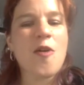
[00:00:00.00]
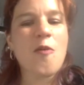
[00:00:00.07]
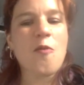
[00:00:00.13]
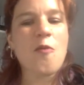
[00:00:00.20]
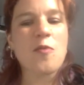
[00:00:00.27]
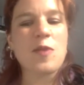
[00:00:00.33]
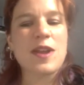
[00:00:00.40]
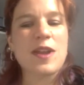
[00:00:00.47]

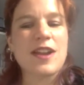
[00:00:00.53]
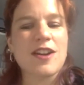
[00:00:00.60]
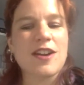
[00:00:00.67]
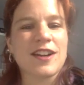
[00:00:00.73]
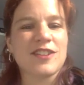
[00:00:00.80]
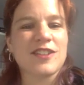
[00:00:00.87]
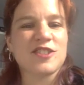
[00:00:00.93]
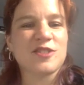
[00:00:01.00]
we are
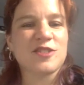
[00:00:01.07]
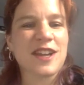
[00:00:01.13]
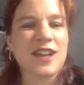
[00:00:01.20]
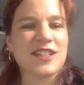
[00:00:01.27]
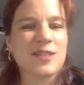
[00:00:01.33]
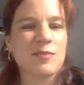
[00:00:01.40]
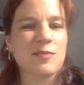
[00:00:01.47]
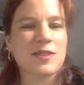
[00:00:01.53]
here to
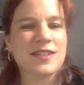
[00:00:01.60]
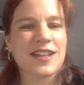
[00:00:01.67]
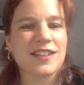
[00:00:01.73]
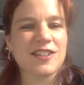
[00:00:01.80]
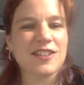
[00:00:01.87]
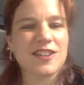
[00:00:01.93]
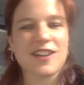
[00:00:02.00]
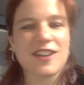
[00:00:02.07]
catch up with
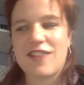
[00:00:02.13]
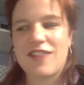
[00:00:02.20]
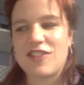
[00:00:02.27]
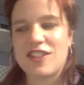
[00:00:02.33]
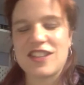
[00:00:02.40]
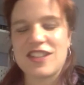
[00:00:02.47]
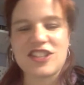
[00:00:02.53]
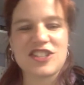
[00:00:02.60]
Taylor and
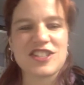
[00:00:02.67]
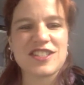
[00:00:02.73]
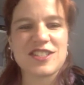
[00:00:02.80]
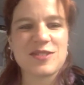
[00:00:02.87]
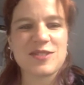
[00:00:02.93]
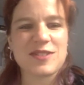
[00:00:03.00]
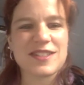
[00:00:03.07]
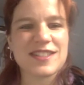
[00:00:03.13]
everything she's
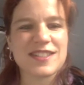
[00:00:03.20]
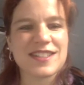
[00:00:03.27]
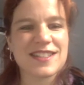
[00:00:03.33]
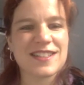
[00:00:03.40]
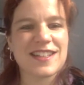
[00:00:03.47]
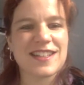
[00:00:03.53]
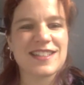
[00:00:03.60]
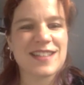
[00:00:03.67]
doing
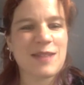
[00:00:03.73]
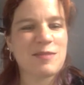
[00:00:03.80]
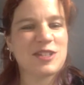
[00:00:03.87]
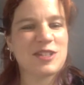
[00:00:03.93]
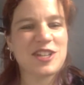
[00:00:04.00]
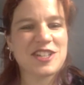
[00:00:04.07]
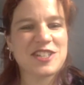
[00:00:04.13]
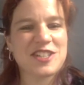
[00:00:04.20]
since the last time
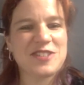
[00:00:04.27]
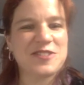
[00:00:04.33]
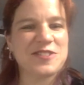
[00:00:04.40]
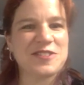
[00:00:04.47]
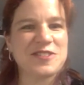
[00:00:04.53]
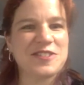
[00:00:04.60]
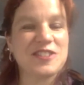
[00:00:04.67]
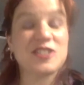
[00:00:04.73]
we talked
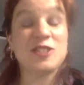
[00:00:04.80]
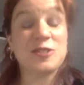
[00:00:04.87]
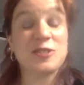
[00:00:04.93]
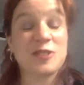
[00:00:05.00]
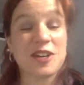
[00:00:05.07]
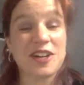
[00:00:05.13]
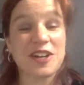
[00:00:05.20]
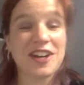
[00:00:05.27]
to
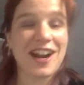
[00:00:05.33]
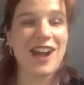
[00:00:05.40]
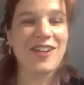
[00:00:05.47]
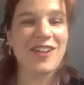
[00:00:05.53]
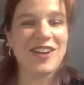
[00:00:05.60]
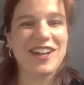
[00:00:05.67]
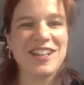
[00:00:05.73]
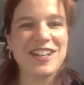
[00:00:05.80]
her. How
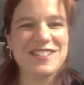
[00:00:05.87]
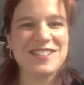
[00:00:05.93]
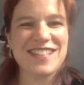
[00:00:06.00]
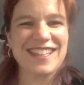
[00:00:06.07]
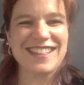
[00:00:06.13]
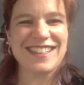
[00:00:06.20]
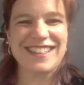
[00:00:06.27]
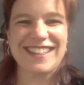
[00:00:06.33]
are you,
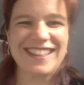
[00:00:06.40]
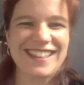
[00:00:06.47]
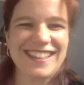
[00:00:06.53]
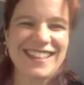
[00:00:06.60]
Taylor?